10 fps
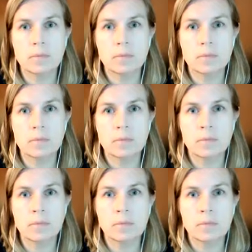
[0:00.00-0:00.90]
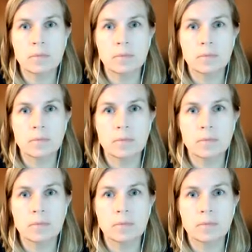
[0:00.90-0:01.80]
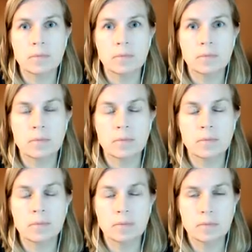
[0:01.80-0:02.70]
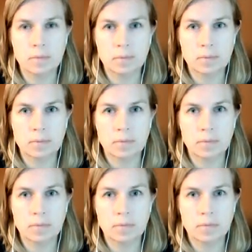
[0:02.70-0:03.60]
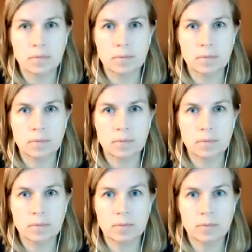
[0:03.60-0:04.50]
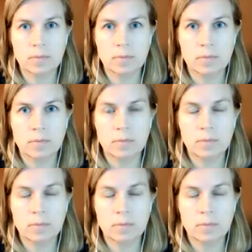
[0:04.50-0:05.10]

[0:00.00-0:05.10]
(not speaking)